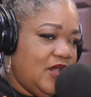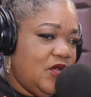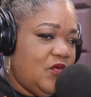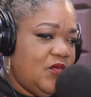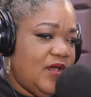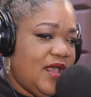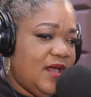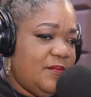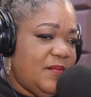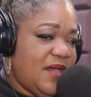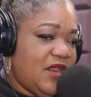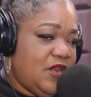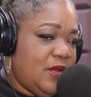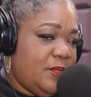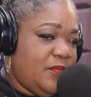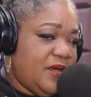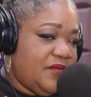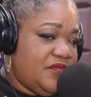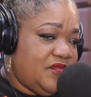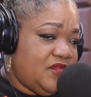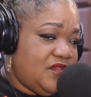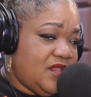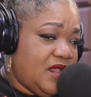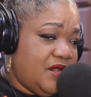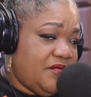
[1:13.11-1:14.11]
We are made up
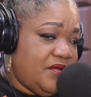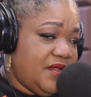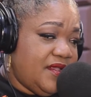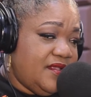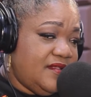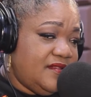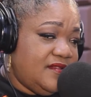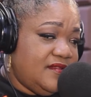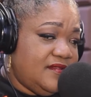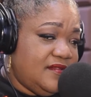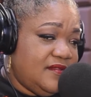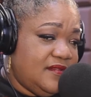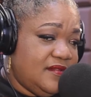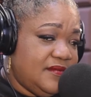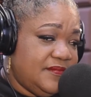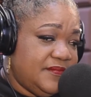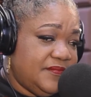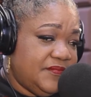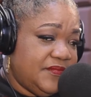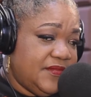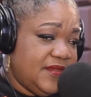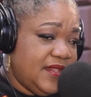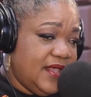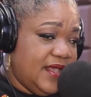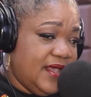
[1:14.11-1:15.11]
of stories,
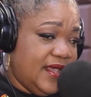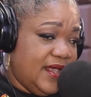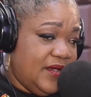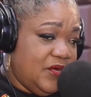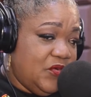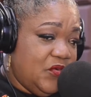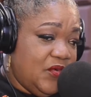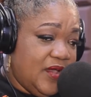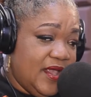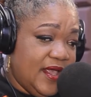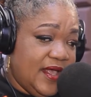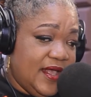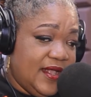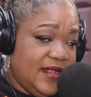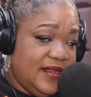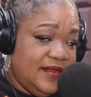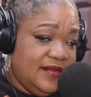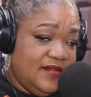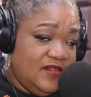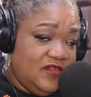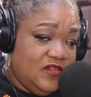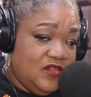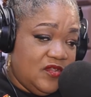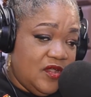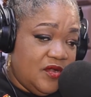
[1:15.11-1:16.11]
and we are
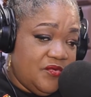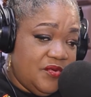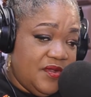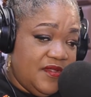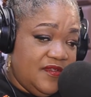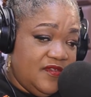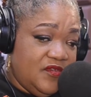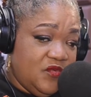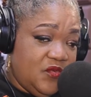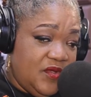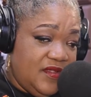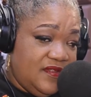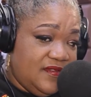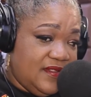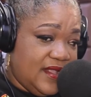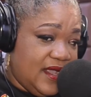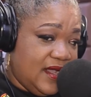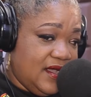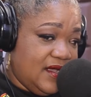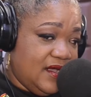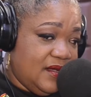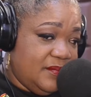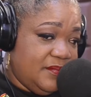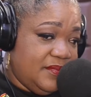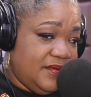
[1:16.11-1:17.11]
the stories we
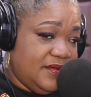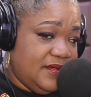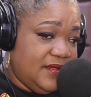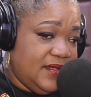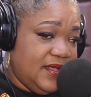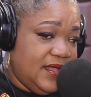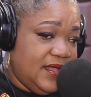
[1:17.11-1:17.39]
stack up.